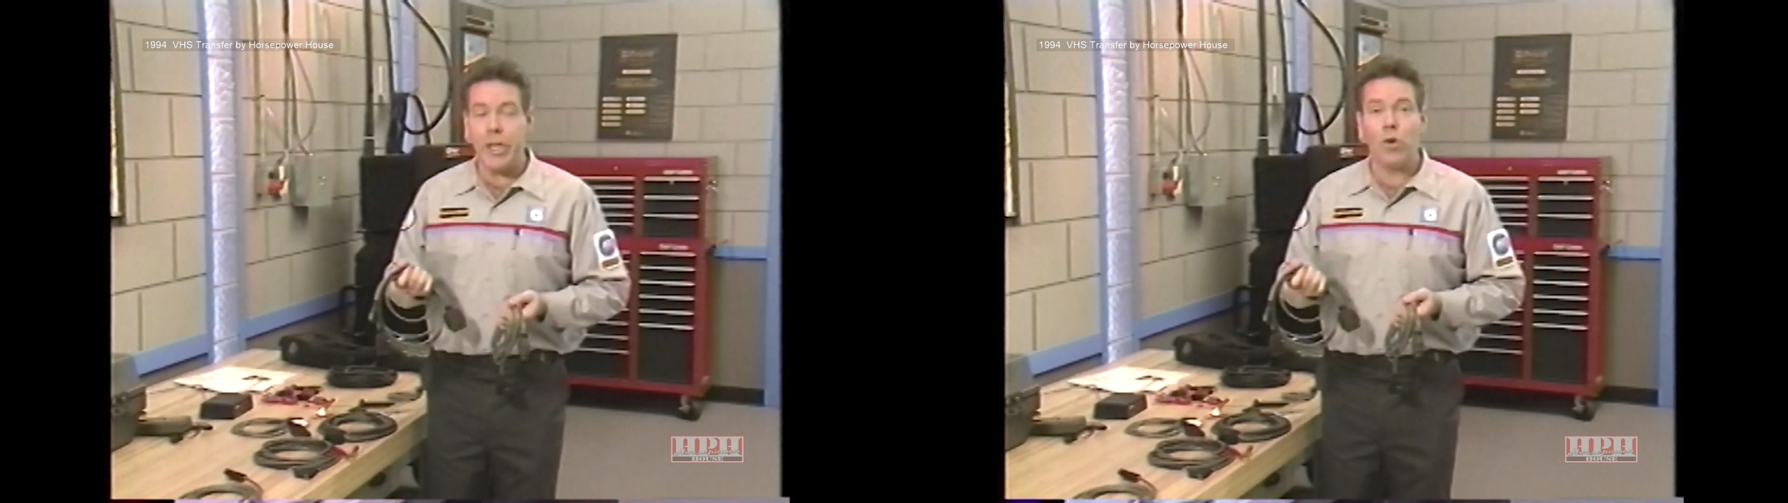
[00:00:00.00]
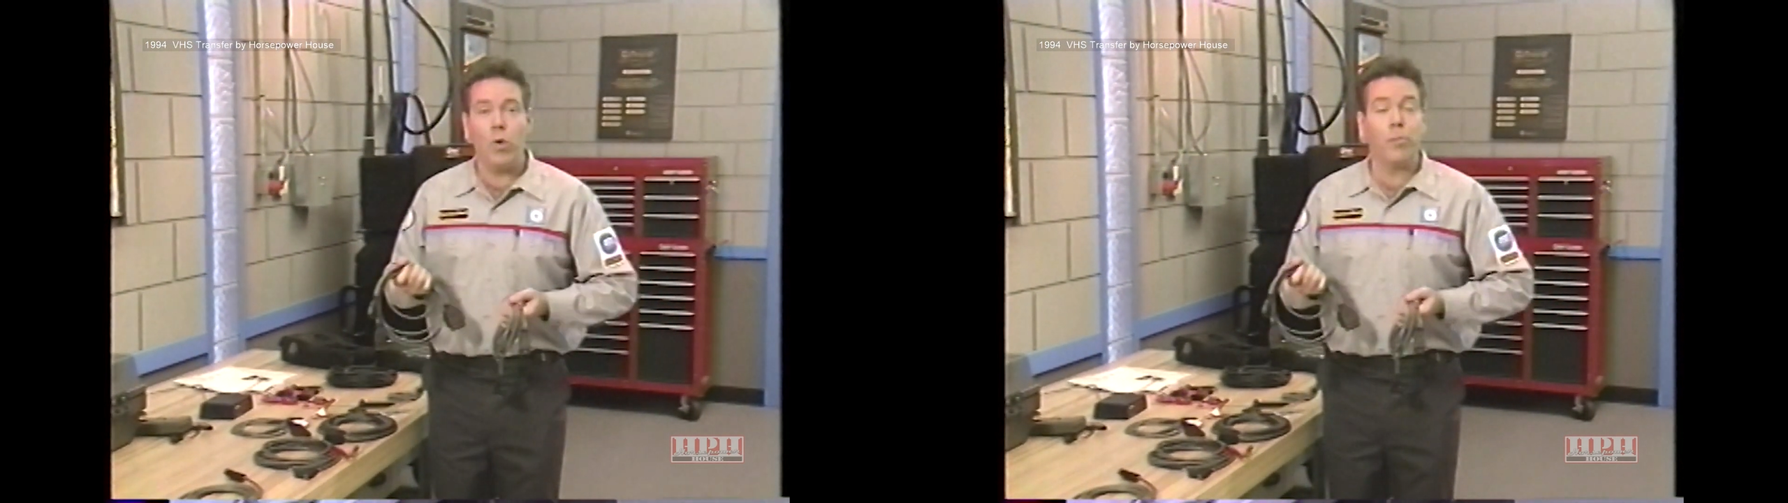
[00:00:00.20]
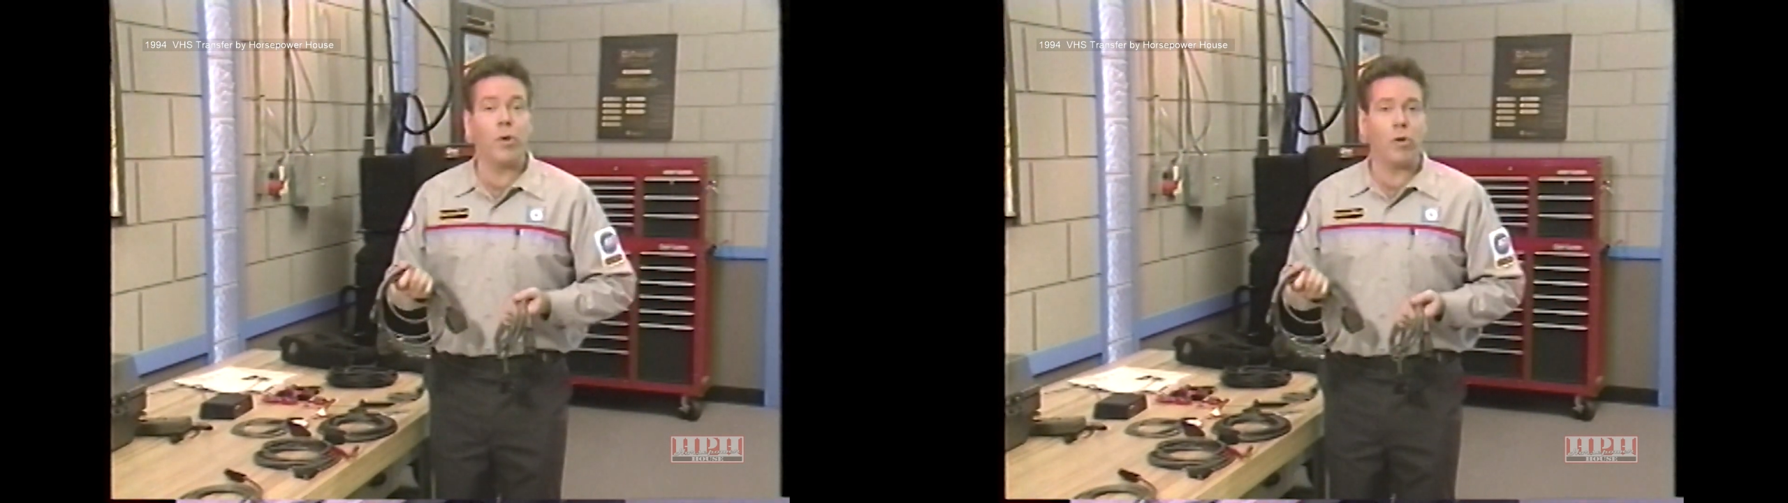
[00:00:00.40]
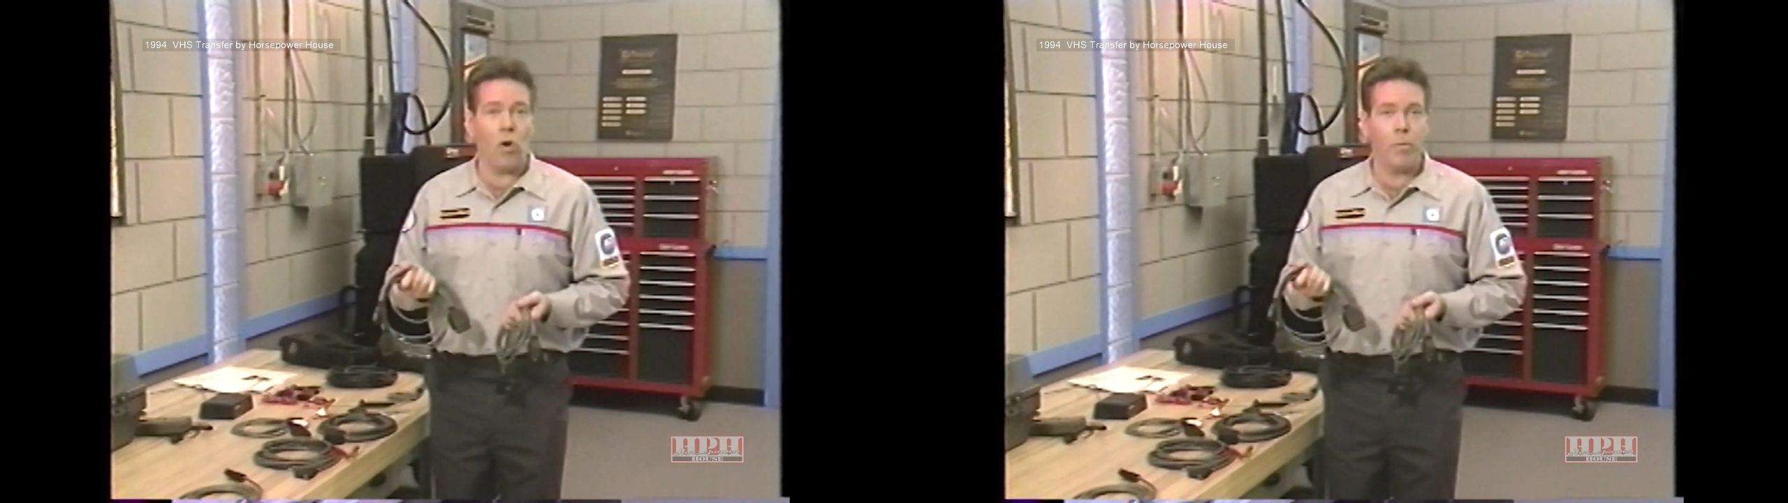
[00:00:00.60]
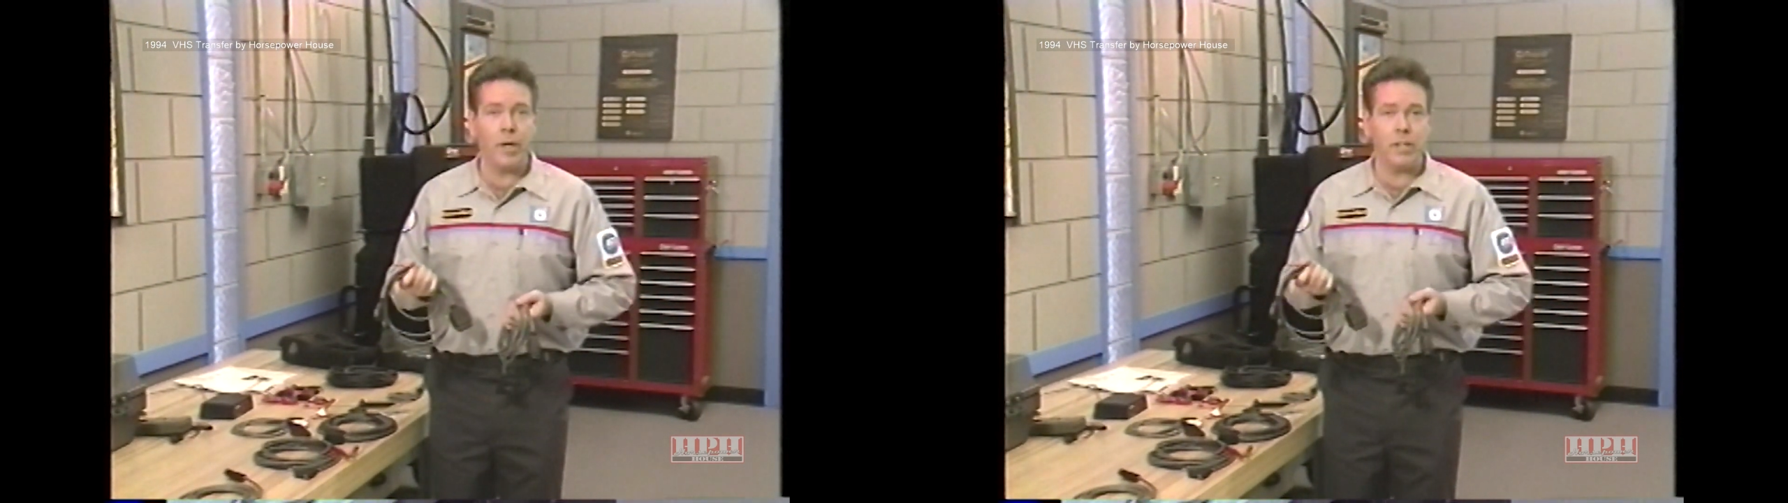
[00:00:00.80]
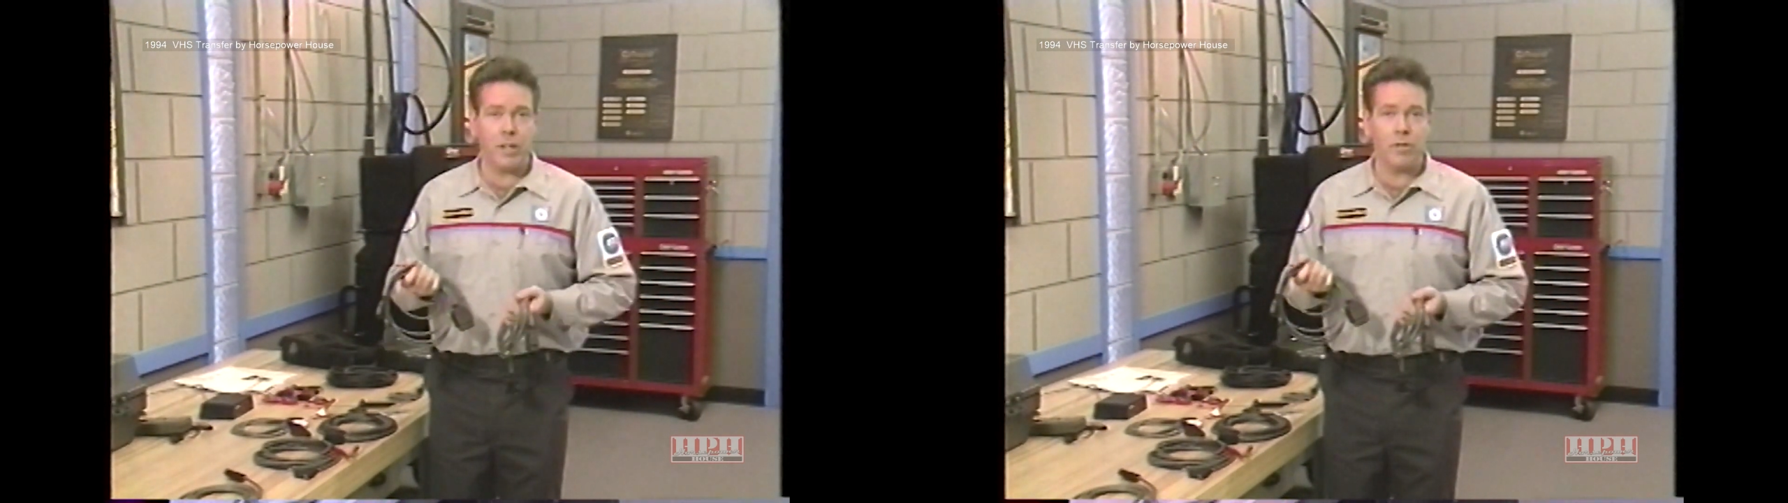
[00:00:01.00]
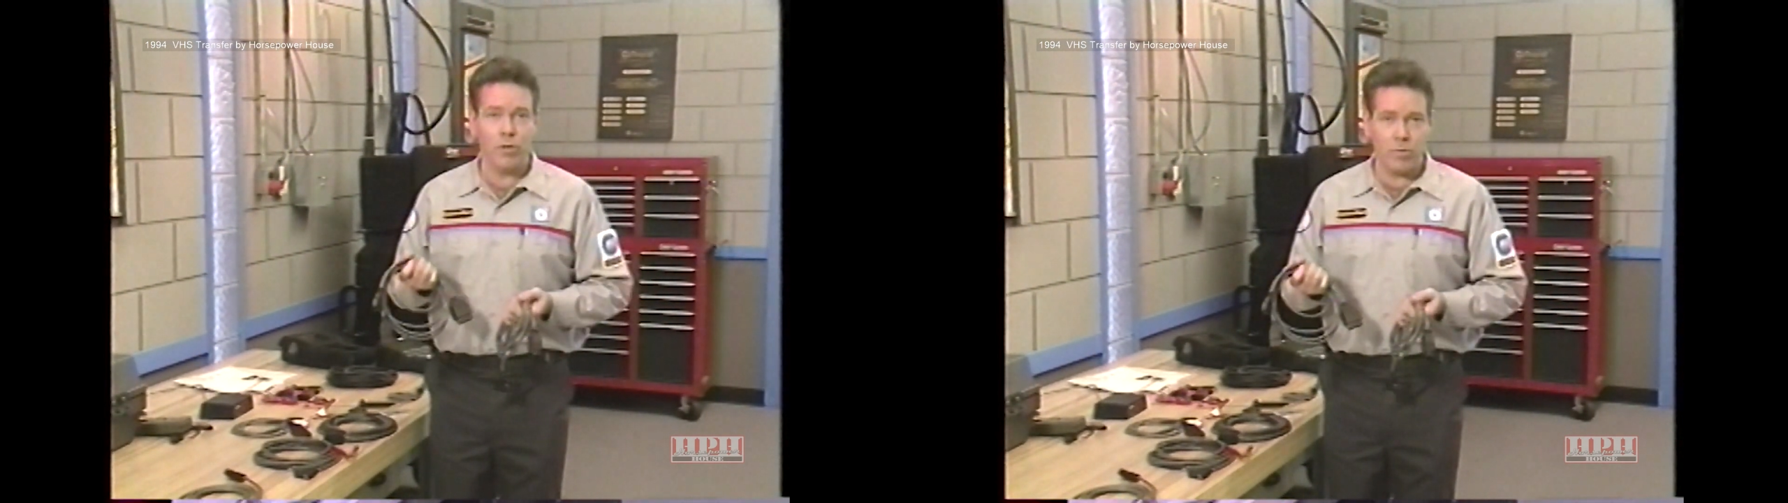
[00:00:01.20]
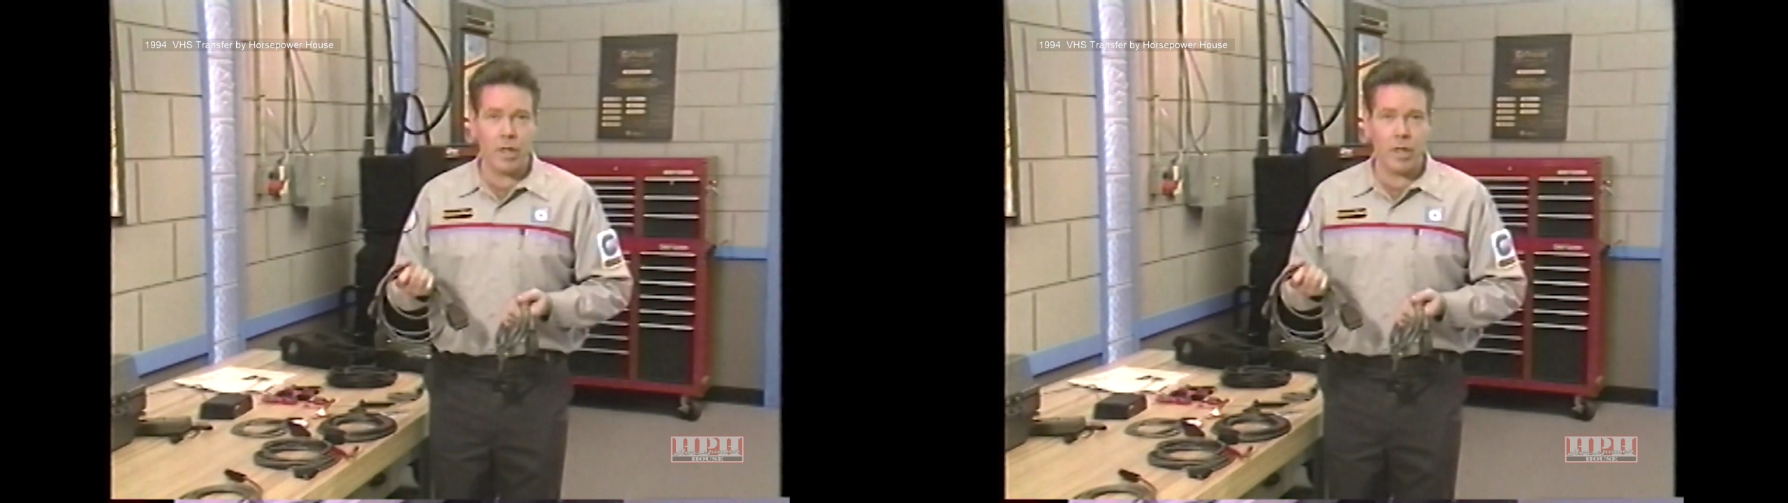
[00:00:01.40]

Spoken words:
equipped with OBD2